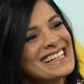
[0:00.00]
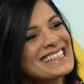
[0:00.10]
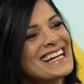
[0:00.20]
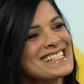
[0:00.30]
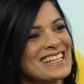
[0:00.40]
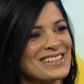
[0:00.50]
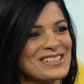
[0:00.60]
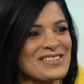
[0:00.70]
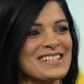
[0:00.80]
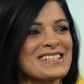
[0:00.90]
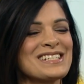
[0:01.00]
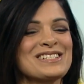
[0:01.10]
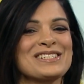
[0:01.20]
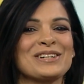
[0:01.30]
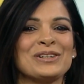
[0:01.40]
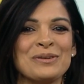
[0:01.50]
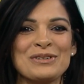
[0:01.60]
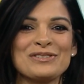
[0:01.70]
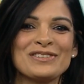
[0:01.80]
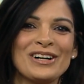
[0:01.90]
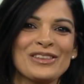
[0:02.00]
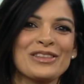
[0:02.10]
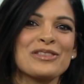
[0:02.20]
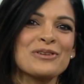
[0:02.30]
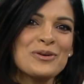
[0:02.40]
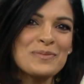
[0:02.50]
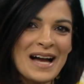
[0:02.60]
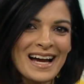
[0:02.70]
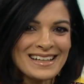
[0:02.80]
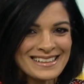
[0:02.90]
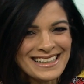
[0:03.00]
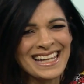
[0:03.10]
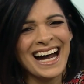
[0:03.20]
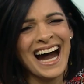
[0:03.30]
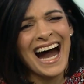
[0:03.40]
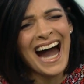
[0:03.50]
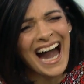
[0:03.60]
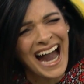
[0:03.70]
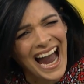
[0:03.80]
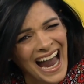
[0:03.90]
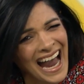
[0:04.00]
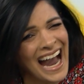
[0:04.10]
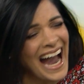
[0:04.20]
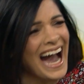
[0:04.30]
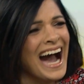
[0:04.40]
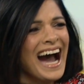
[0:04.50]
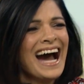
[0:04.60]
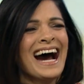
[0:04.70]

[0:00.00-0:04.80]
last night they tried to teach Daryl a move called the throwback. And what happened?